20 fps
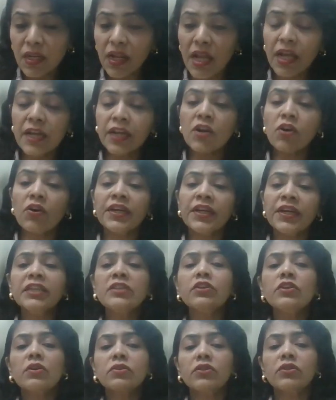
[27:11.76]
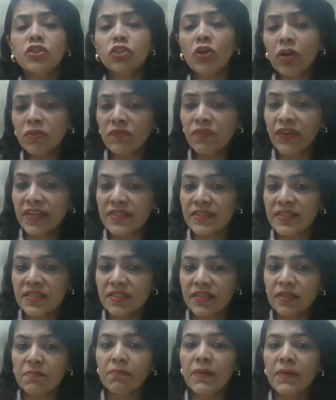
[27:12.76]
according to Dr. John West,
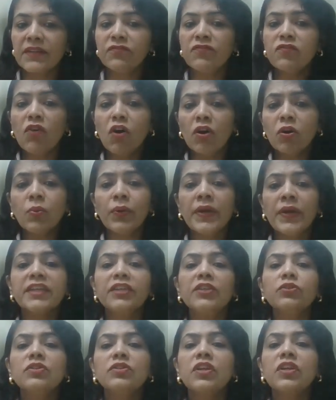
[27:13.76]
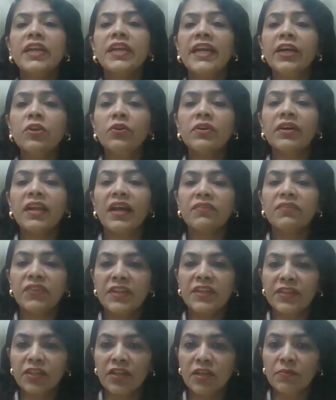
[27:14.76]
by following to the
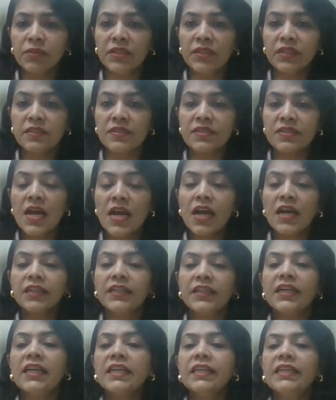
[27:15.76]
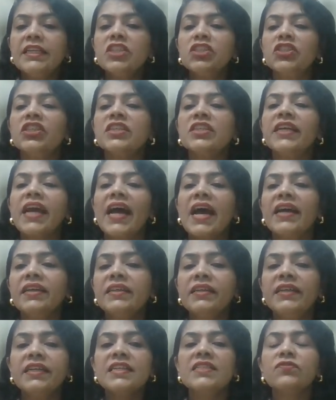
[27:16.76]
radiographic terminus, the clinician
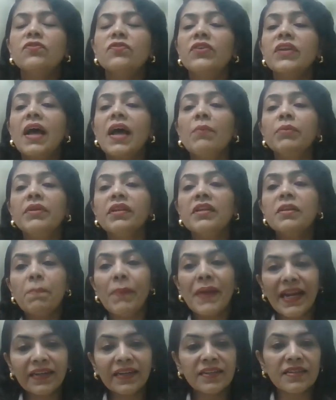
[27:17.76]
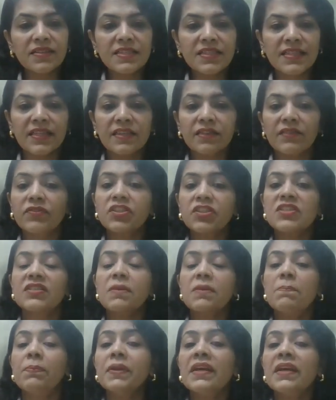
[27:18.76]
guarantees foraminal patency, which is a
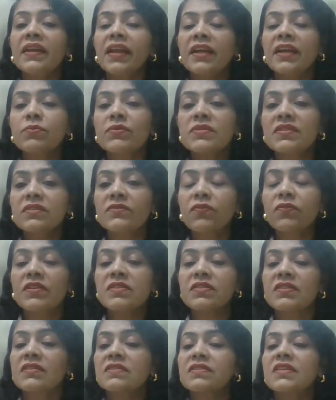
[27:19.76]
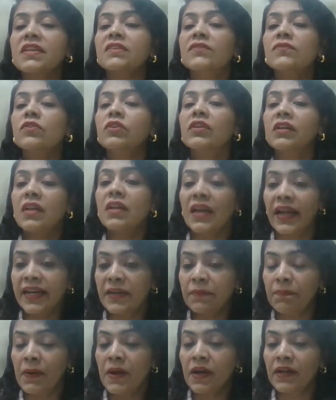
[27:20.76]
prerequisite for a successful
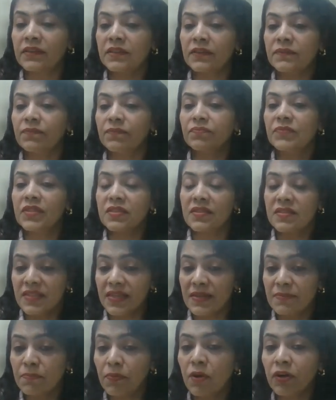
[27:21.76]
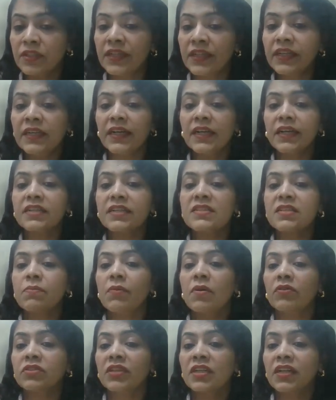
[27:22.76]
glide path. This is important. It is
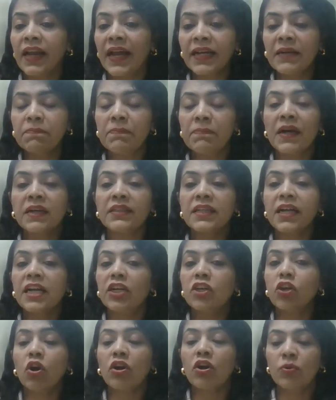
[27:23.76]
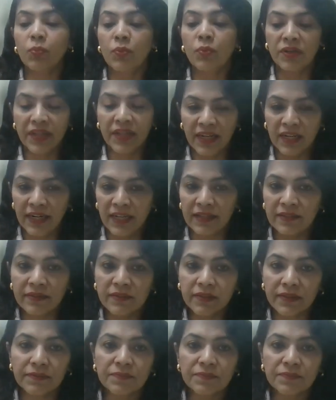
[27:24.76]
about the glide path and not working length.